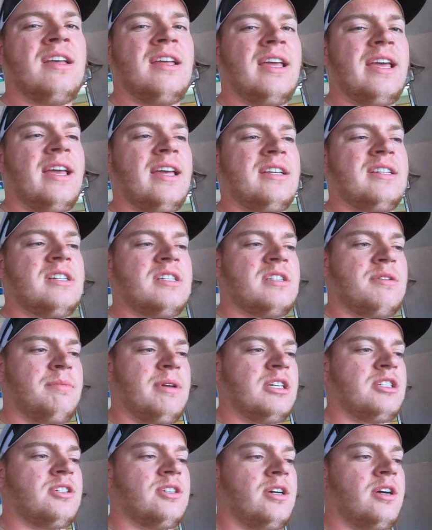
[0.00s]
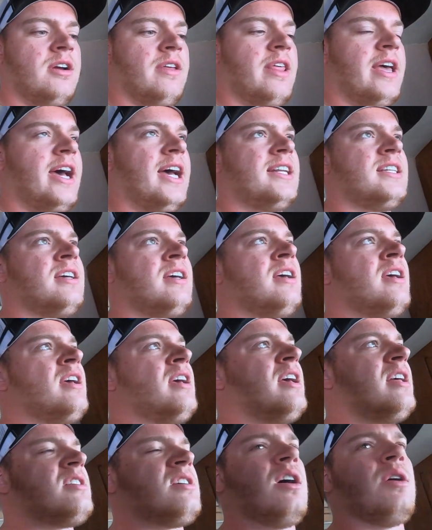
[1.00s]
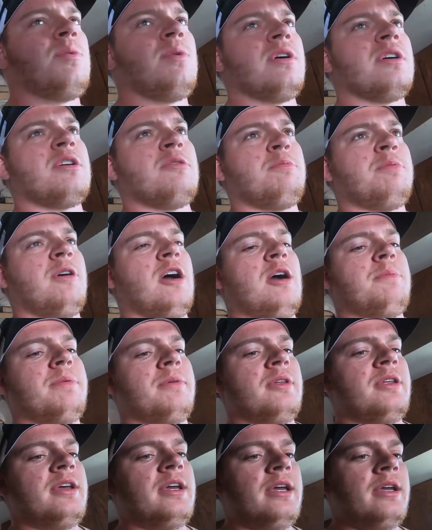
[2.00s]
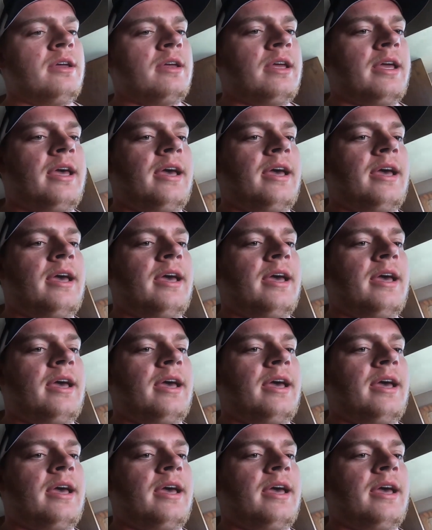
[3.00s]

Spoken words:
and just to make sure that it's all working properly,